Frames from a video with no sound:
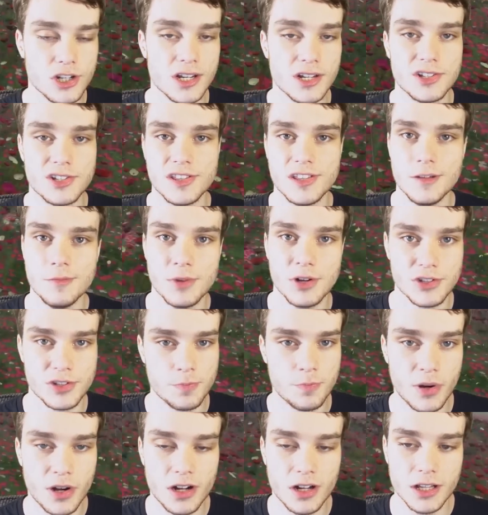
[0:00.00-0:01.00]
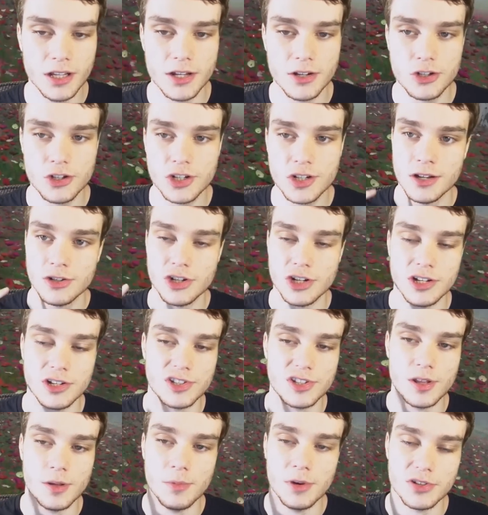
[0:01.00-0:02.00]
is the most polished, she
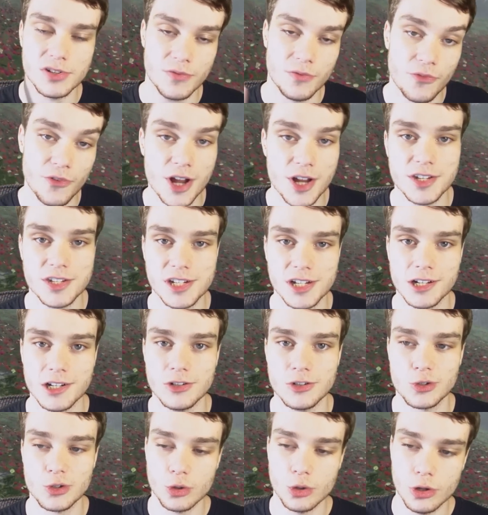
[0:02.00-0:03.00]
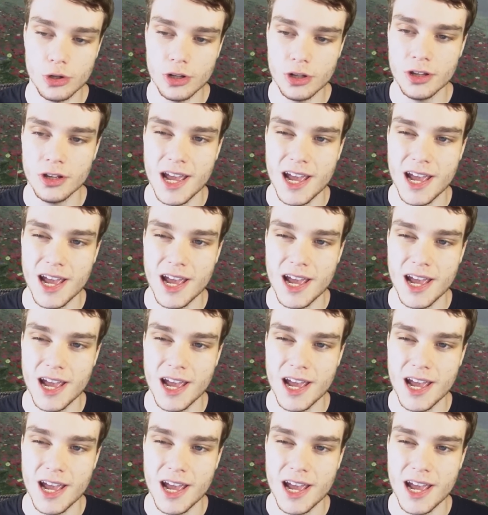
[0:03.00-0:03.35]
is the most fun to control,